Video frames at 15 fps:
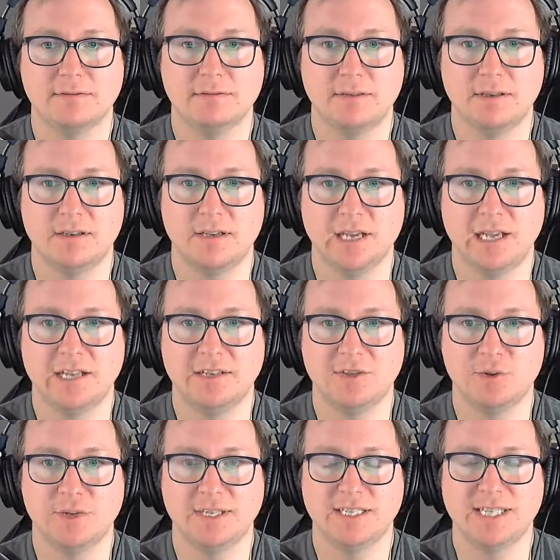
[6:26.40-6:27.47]
and
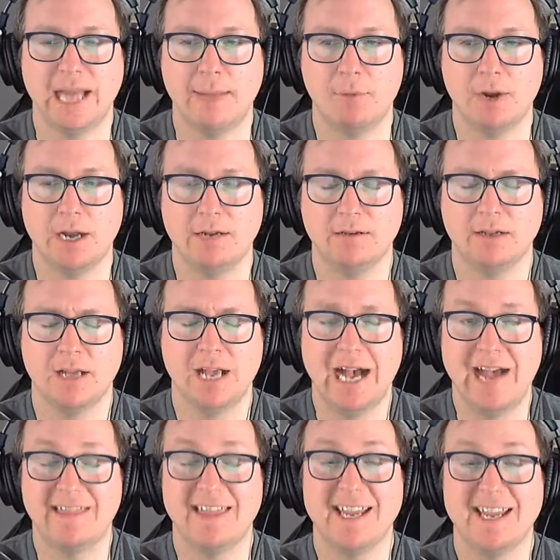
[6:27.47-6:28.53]
doing Snapdragon. I
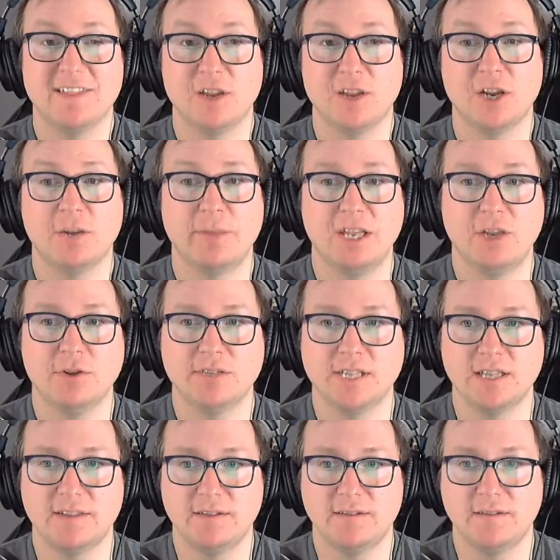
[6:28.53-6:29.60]
think they're going to be
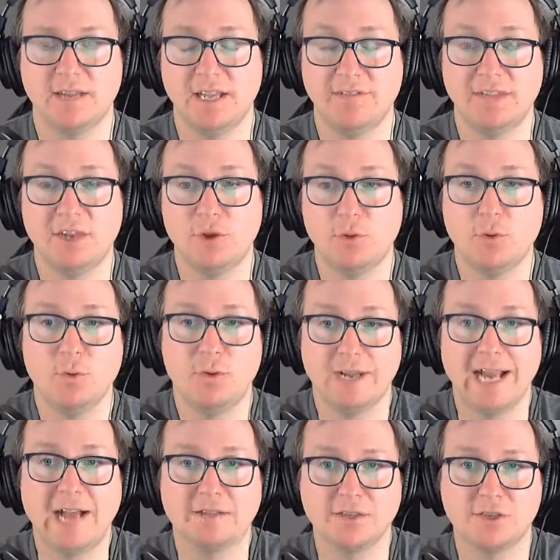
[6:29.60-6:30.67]
using, if they do
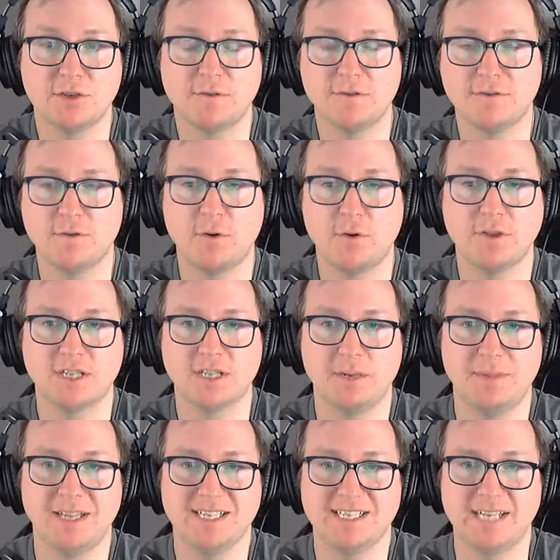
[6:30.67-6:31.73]
announce a Surface phone, it's going to be
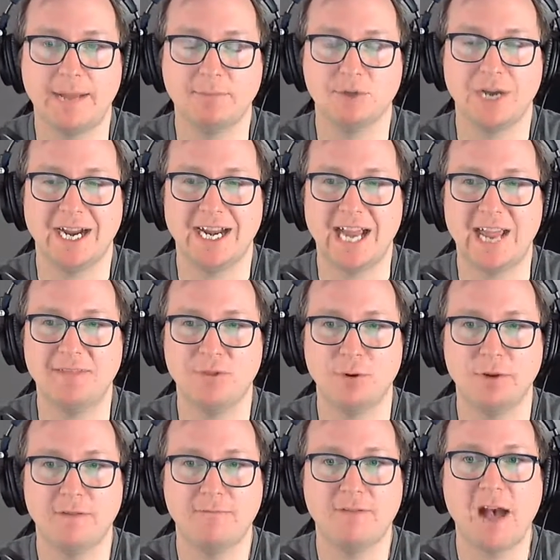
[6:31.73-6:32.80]
the Snapdragon
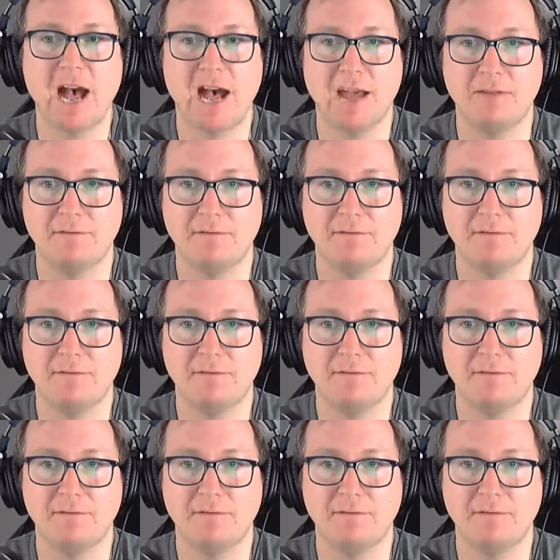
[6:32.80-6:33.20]
835